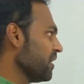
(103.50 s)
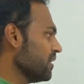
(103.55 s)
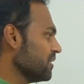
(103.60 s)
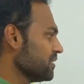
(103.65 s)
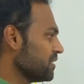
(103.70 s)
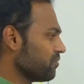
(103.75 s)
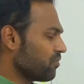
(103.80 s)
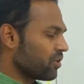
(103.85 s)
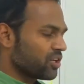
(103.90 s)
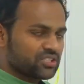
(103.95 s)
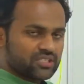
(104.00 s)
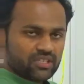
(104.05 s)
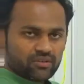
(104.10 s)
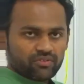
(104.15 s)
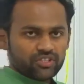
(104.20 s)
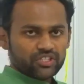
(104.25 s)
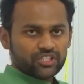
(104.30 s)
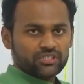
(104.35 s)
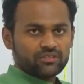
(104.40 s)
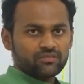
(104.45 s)
See, what is the
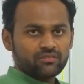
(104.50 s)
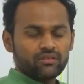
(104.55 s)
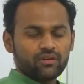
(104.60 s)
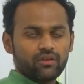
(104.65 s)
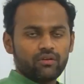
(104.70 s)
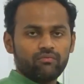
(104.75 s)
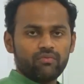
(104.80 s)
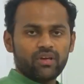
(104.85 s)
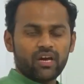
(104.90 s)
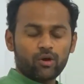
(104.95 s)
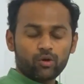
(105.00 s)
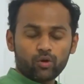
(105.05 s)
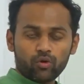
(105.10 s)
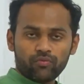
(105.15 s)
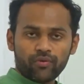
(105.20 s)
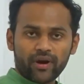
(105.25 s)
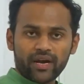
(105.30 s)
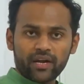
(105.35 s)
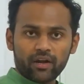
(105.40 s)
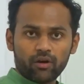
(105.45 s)
question? We have to
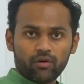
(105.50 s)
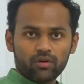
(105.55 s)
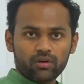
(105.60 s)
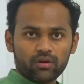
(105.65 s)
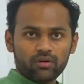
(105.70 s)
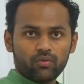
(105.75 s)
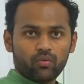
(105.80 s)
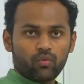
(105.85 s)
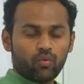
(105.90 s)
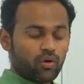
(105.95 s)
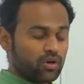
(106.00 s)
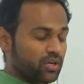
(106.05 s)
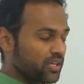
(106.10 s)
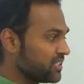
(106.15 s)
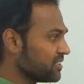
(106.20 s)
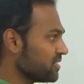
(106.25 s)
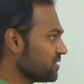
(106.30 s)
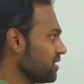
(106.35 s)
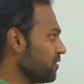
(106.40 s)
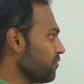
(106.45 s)
find out what
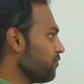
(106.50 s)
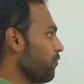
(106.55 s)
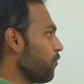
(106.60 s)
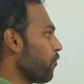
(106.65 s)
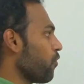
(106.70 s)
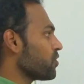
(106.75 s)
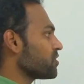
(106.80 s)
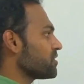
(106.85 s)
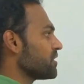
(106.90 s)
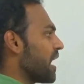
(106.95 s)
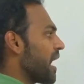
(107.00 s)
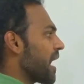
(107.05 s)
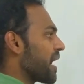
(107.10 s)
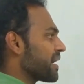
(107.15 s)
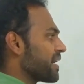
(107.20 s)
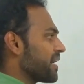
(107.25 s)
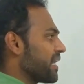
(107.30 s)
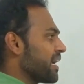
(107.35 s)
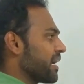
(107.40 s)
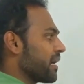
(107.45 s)
is the force
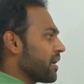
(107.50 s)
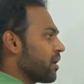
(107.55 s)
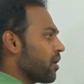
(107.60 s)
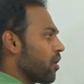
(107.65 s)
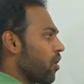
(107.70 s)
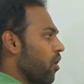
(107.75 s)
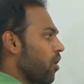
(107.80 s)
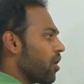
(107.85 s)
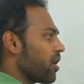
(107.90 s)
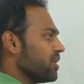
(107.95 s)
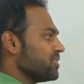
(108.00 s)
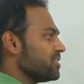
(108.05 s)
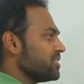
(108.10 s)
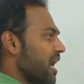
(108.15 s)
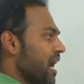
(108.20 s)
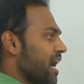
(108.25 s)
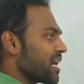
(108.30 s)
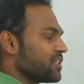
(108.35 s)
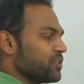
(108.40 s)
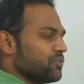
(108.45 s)
acting on a
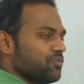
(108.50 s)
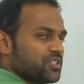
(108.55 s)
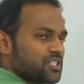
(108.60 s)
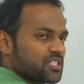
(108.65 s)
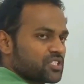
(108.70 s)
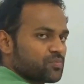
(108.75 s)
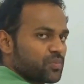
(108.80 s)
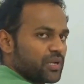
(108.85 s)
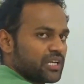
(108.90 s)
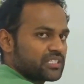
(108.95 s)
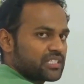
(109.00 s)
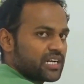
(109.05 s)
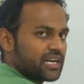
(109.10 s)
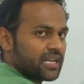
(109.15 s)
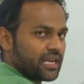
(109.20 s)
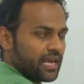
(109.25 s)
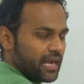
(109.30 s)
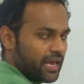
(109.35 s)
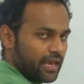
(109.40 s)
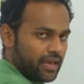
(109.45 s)
charge which is placed
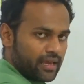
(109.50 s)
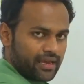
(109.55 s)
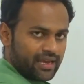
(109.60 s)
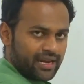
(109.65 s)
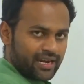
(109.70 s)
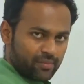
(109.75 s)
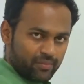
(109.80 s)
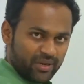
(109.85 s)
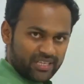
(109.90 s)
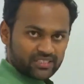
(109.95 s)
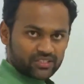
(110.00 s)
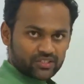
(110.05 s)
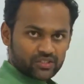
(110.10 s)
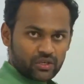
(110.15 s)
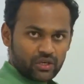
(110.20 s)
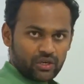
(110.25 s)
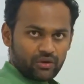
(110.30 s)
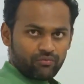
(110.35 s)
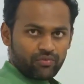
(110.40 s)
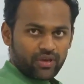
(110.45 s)
at A. It means
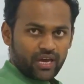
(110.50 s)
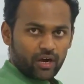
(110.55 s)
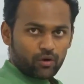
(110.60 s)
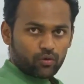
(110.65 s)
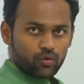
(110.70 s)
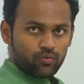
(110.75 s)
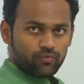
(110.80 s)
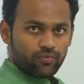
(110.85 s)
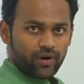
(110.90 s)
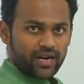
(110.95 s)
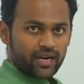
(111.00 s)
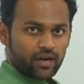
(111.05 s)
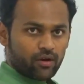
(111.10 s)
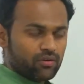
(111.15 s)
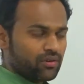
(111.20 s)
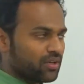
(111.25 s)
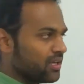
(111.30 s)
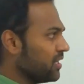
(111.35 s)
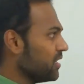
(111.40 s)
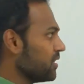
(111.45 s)
we have to find
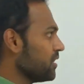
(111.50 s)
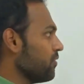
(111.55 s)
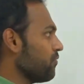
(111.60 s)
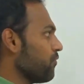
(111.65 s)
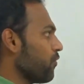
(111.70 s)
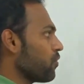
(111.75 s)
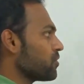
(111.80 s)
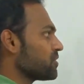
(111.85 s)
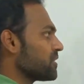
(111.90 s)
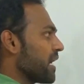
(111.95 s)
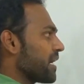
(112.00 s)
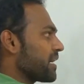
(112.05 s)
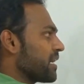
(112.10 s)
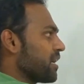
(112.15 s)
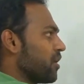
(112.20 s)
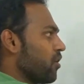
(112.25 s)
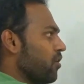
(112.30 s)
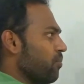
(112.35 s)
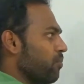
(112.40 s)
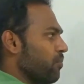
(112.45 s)
out the force
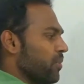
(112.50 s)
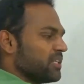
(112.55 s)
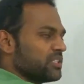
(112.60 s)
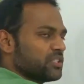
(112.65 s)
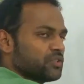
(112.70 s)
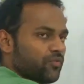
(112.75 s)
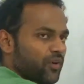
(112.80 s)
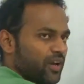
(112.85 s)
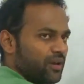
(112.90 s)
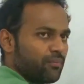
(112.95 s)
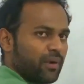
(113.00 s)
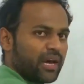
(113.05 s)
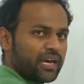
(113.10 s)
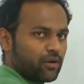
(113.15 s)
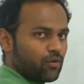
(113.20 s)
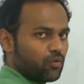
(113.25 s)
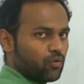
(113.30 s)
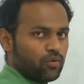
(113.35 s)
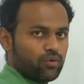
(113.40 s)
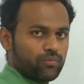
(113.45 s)
acting on plus 5
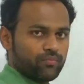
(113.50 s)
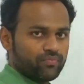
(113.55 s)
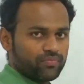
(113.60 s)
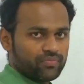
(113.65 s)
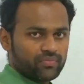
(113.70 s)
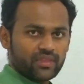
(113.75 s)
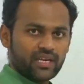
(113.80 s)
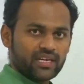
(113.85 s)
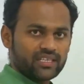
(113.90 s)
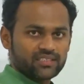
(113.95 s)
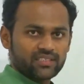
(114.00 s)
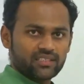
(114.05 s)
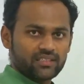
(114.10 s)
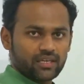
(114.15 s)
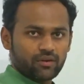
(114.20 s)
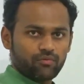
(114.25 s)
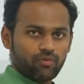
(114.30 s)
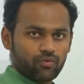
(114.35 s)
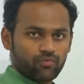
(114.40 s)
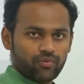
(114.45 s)
microcoulomb. That is the
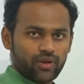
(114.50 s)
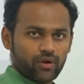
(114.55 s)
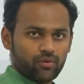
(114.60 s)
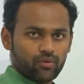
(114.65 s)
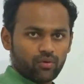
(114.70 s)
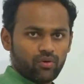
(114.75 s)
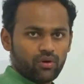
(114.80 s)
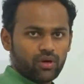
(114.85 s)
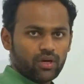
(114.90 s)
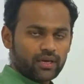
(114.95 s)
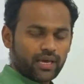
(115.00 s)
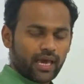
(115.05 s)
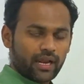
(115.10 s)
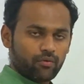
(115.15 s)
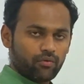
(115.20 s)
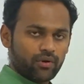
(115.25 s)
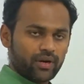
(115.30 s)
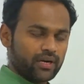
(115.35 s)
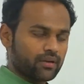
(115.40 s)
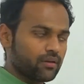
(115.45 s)
thing what we have to
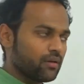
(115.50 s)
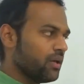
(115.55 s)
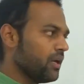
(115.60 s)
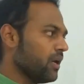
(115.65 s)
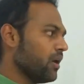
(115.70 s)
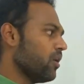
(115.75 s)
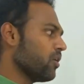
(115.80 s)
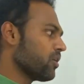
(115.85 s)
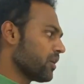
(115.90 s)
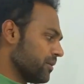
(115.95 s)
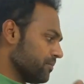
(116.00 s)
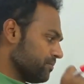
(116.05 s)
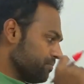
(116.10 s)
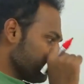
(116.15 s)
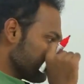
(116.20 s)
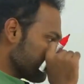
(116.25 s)
calculate. Okay.